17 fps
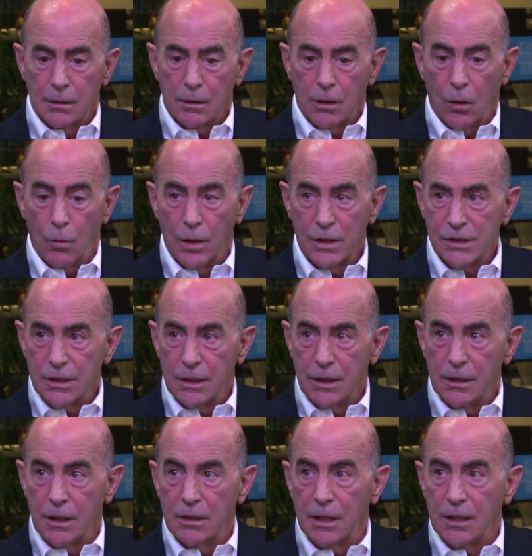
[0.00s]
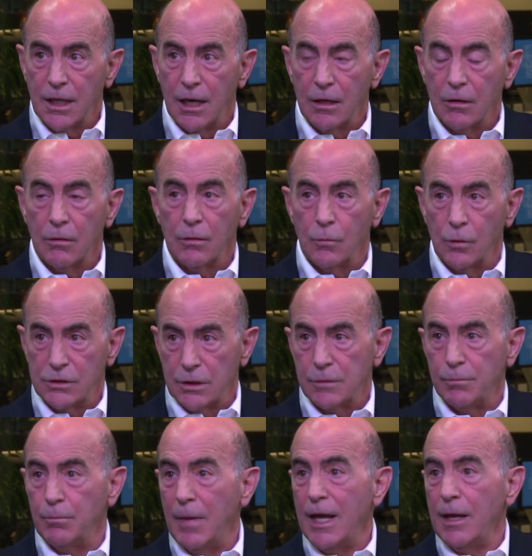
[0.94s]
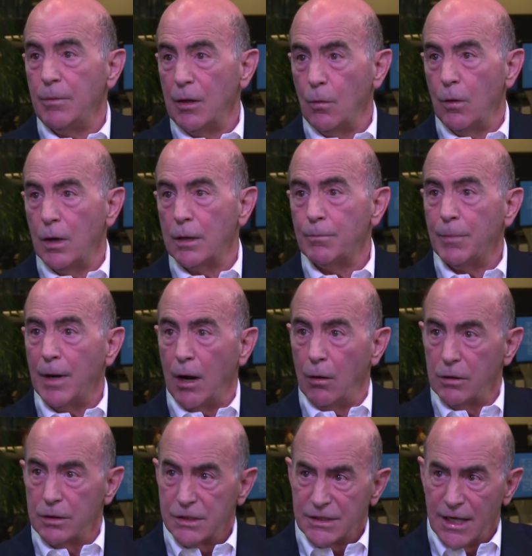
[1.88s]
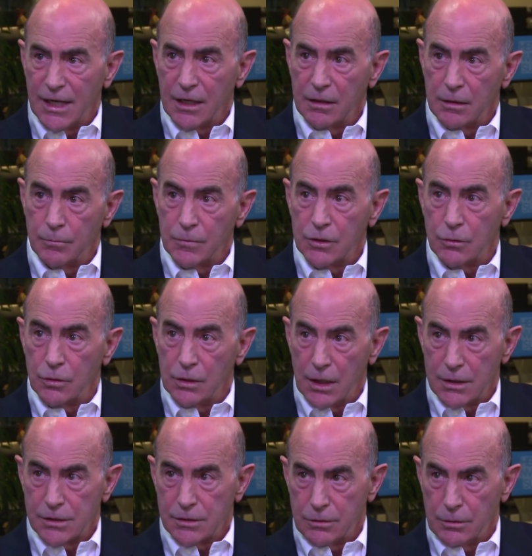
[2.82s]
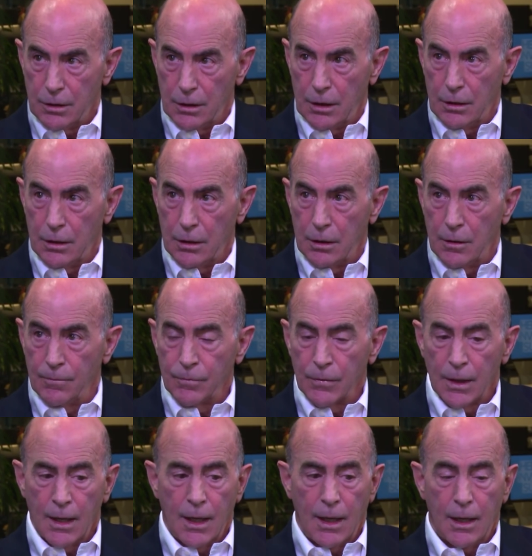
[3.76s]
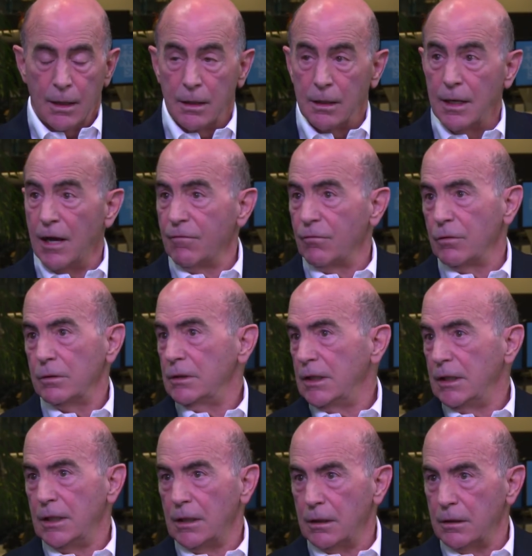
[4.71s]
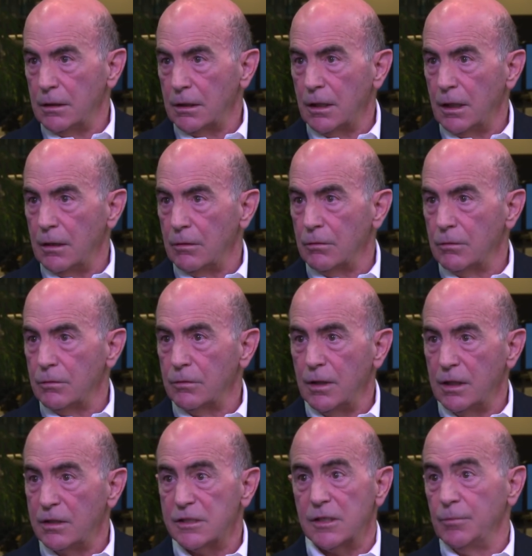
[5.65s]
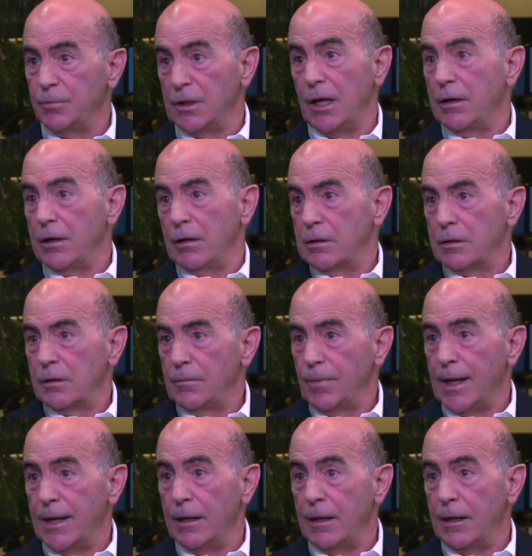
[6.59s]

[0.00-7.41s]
coincident indicator, which is maybe what Powell has taken them to yesterday, mm -hmm. and never a leading indicator. Mm -hmm. They mm-hmm. simply aren't. Mm